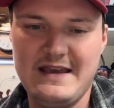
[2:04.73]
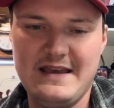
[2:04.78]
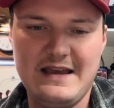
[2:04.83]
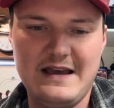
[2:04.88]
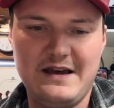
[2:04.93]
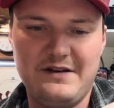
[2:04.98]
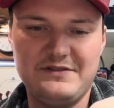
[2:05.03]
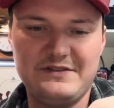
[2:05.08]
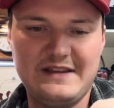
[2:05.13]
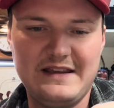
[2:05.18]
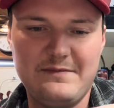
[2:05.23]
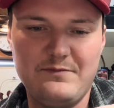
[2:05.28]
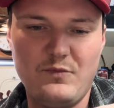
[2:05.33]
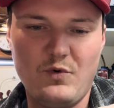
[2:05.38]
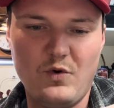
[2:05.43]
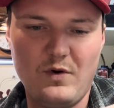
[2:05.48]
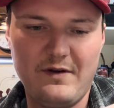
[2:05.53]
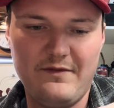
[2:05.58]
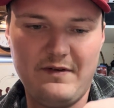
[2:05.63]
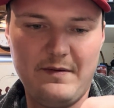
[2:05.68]
was getting
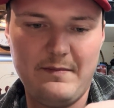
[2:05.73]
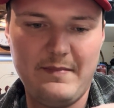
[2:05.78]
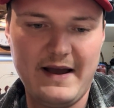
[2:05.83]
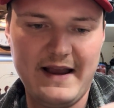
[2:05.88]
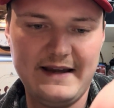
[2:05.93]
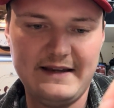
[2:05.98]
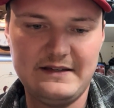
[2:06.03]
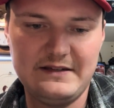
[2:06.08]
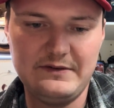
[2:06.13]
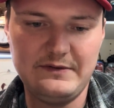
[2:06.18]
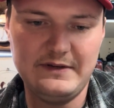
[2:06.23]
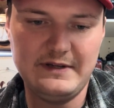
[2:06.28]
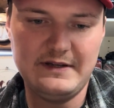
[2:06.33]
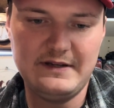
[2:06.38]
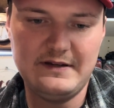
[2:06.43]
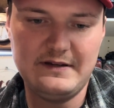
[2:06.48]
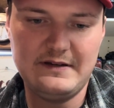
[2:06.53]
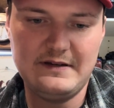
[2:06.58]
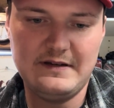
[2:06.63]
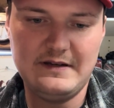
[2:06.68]
more of a bite to it,
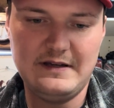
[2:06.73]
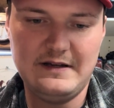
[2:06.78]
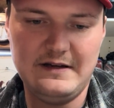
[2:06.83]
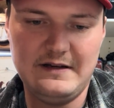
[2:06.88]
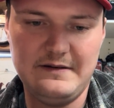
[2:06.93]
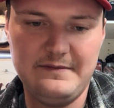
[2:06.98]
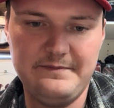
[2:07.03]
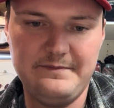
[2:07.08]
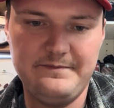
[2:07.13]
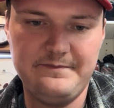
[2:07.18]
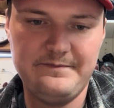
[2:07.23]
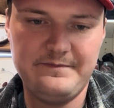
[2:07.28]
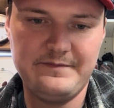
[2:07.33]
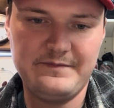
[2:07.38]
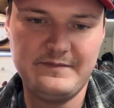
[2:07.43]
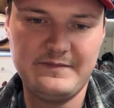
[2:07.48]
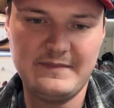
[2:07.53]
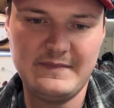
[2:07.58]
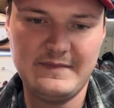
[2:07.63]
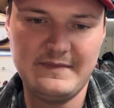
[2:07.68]
and
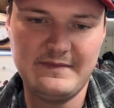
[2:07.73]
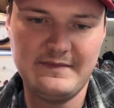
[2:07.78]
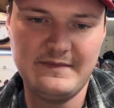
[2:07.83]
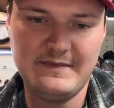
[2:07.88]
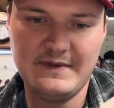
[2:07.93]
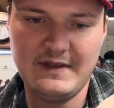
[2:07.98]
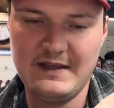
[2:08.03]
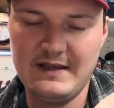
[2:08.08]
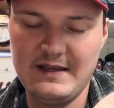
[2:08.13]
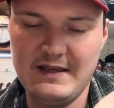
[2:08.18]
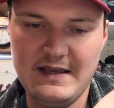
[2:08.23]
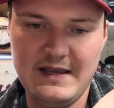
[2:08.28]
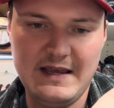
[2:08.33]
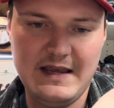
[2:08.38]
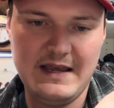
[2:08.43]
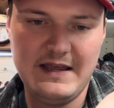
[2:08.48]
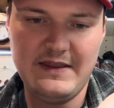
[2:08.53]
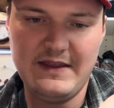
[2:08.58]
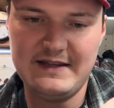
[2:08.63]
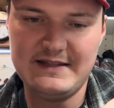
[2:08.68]

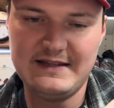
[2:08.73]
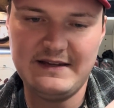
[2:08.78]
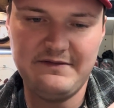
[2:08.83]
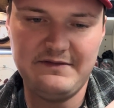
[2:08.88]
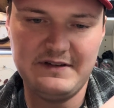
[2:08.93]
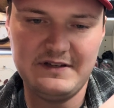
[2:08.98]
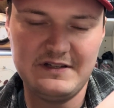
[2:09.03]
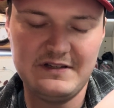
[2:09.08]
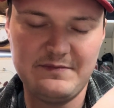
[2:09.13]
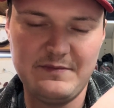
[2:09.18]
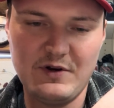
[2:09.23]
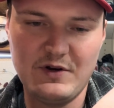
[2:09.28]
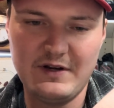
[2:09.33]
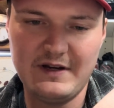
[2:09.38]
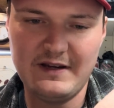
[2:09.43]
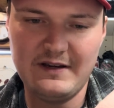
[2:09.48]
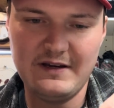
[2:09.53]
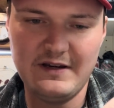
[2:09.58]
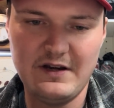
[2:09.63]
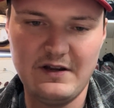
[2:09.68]
that's even smoking
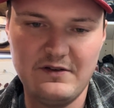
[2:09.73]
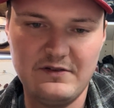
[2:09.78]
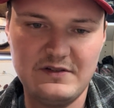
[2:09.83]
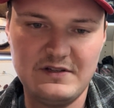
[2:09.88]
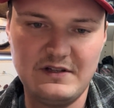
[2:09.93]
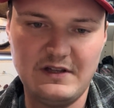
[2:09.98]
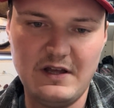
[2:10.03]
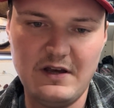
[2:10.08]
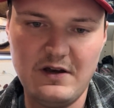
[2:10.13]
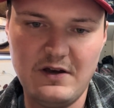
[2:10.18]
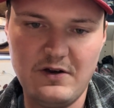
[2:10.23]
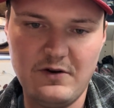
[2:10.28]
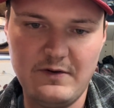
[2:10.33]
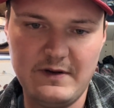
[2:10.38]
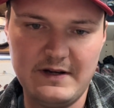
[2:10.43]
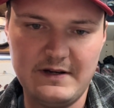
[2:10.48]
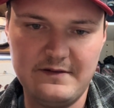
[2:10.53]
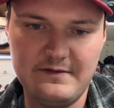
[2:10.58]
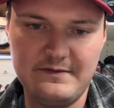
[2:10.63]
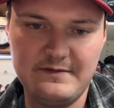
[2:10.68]
it, slow
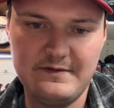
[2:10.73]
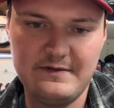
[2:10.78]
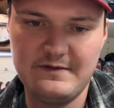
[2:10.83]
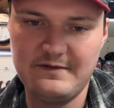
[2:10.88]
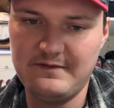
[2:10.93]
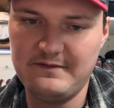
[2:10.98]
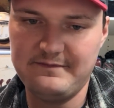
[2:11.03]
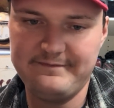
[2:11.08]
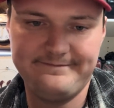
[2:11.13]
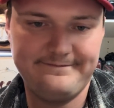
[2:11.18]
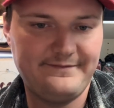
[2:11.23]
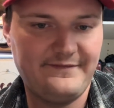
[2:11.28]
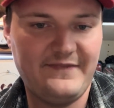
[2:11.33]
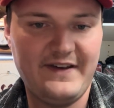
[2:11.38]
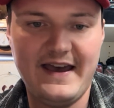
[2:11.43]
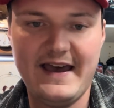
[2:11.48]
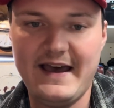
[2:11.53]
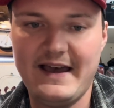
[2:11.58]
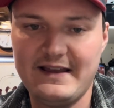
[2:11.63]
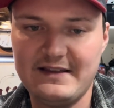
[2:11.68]
and
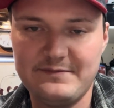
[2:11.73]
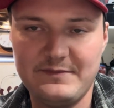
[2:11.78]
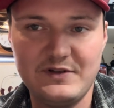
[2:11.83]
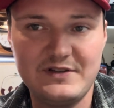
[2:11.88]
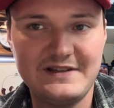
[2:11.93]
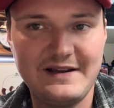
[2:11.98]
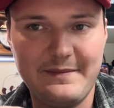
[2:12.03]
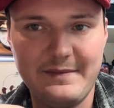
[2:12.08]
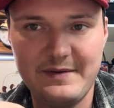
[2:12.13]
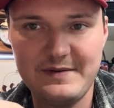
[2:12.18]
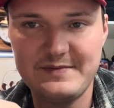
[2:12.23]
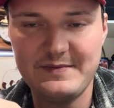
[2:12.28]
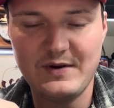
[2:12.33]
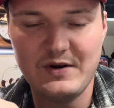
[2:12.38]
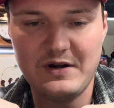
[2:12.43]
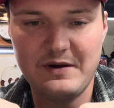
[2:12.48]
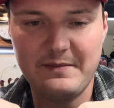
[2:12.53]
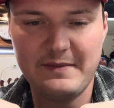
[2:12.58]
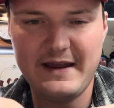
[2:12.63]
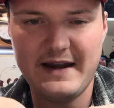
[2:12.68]
fast. Most of the time I'm
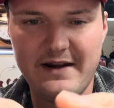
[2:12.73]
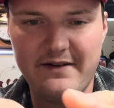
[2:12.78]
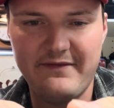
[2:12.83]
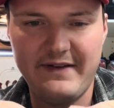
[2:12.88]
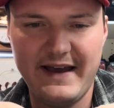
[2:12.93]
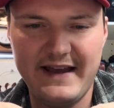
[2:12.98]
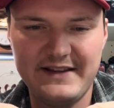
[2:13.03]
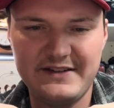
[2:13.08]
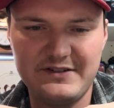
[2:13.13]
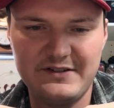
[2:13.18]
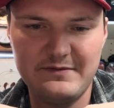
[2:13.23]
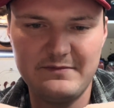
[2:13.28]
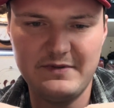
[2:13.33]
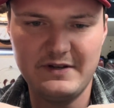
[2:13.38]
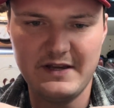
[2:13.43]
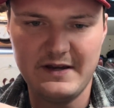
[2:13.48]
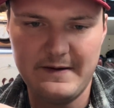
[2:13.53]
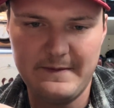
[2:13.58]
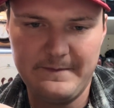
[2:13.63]
smoking them kind of faster, but